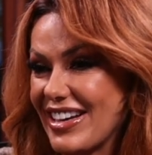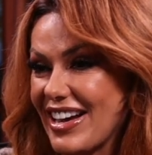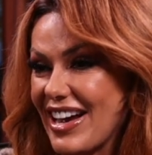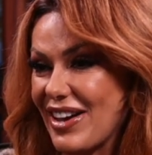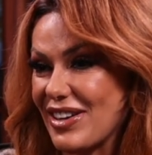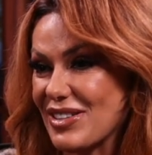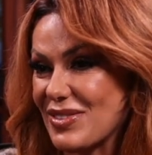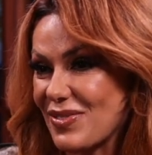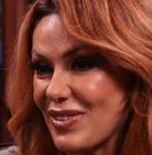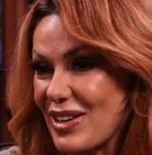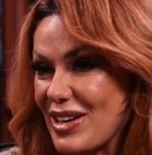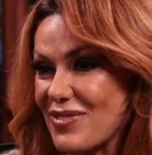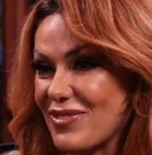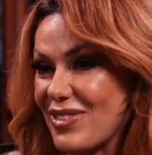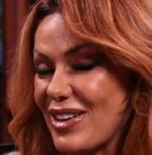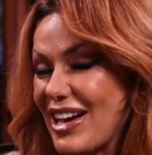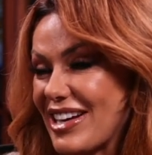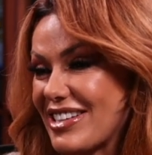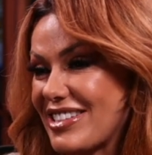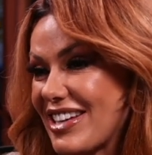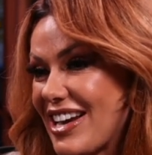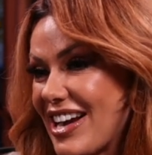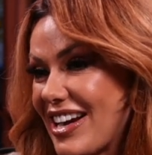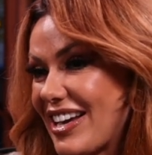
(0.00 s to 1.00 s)
I was playing
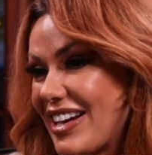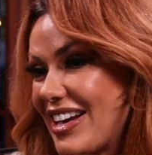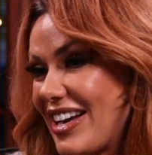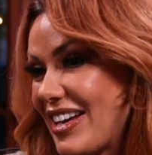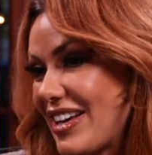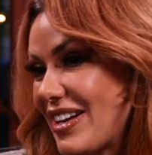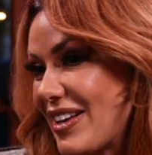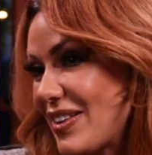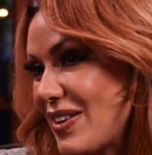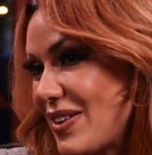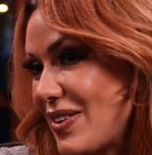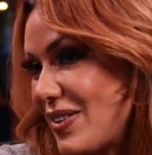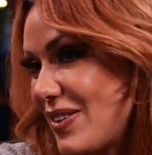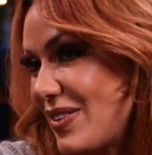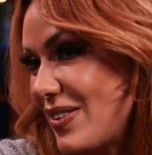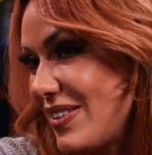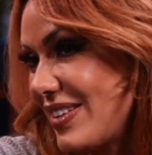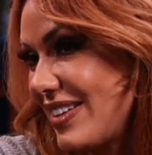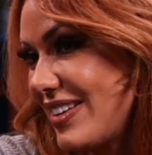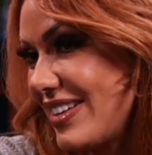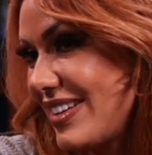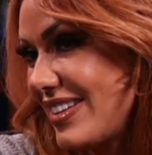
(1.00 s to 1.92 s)
blackjack, and I get a little